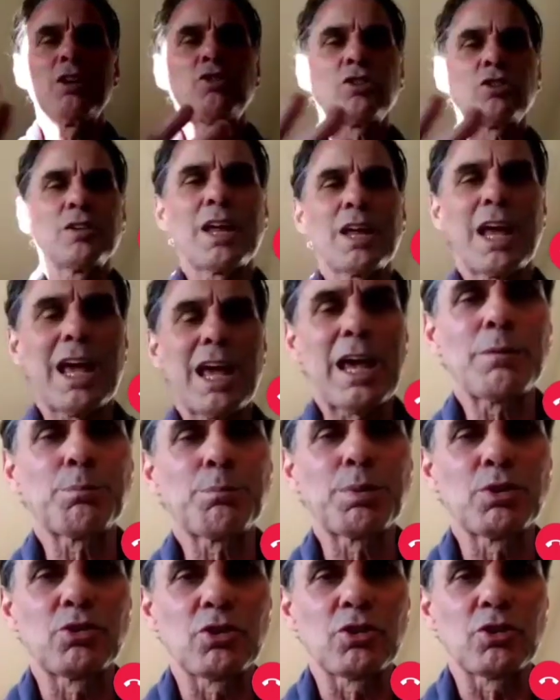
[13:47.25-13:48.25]
changing the
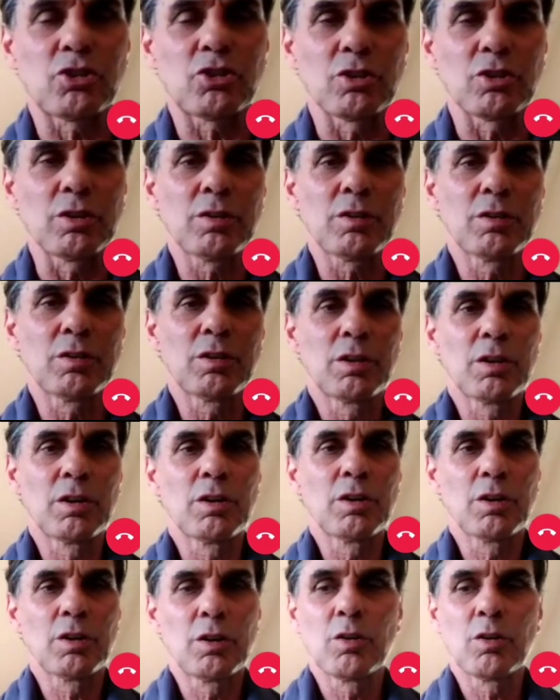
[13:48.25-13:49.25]
hand position